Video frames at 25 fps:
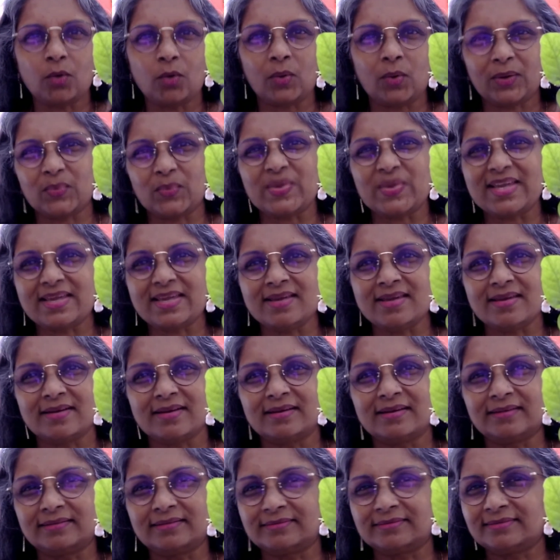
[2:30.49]
what we
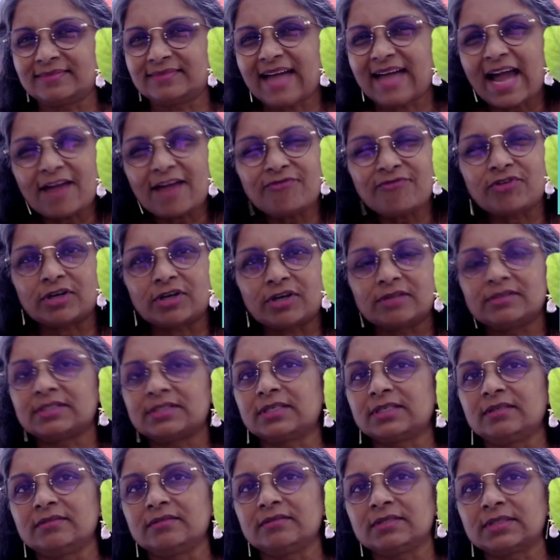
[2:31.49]
have for
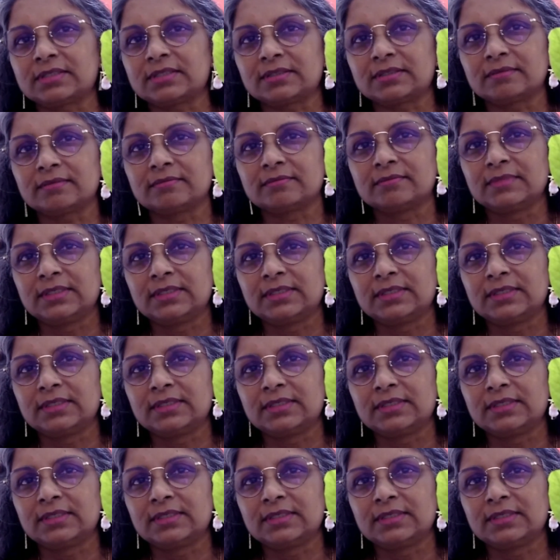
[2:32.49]
ourselves.